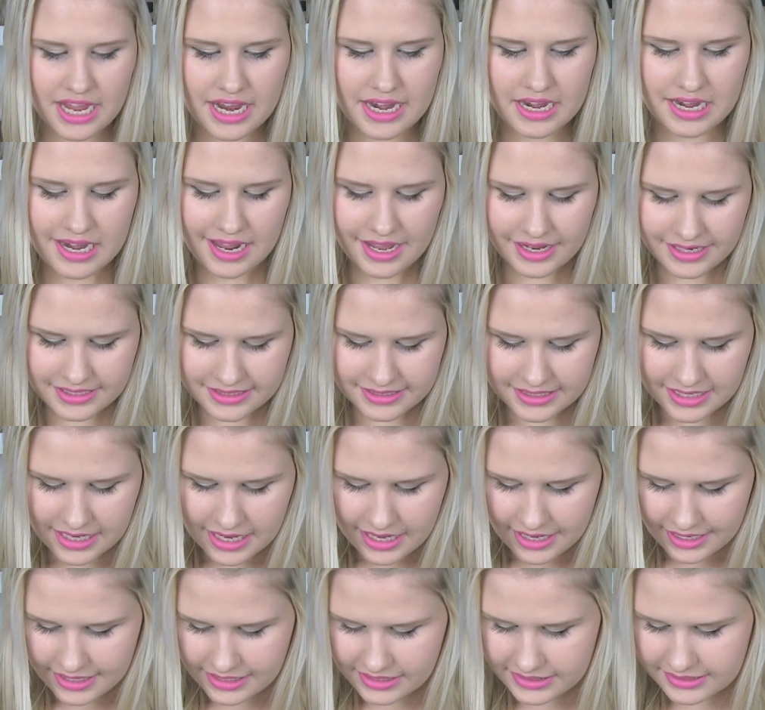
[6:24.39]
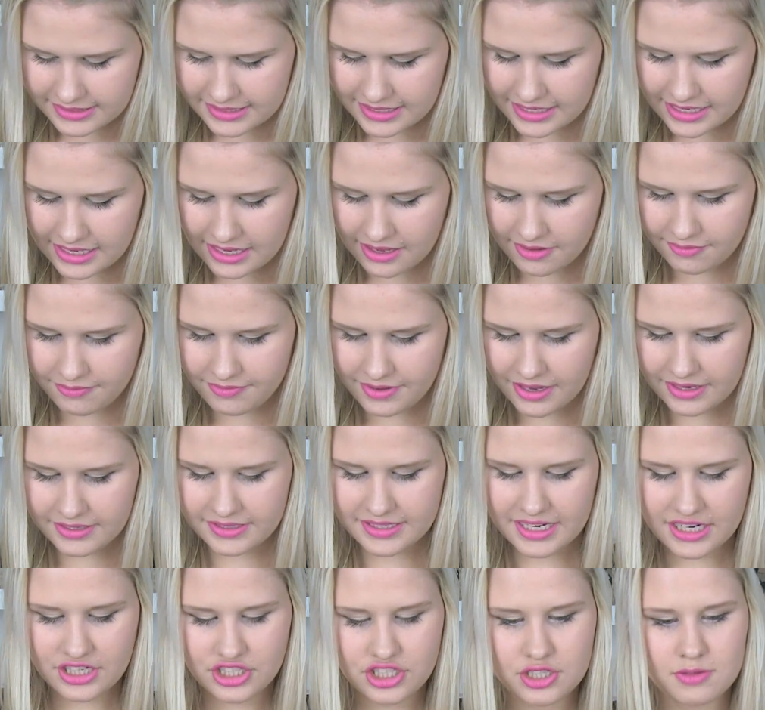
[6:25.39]
And next is the
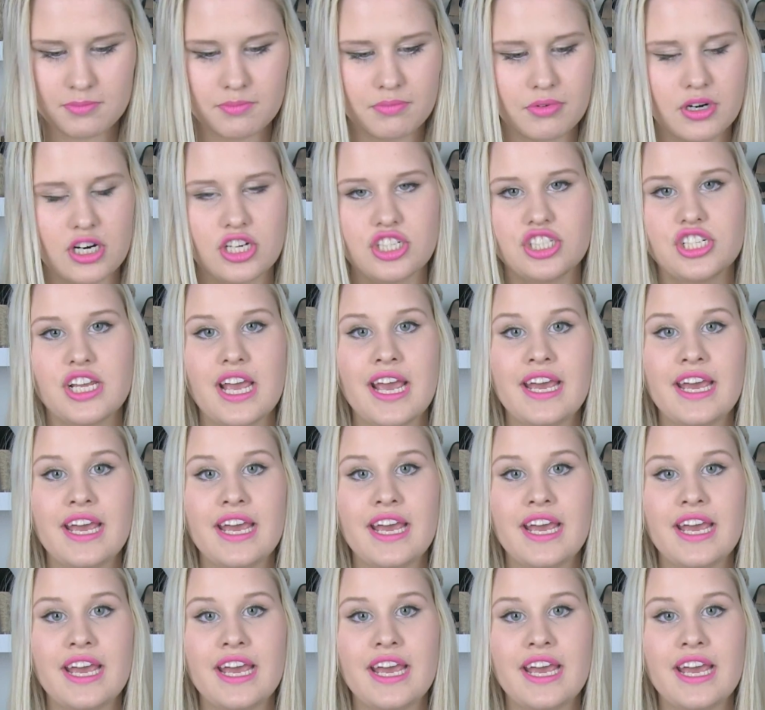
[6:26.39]
foundation brush,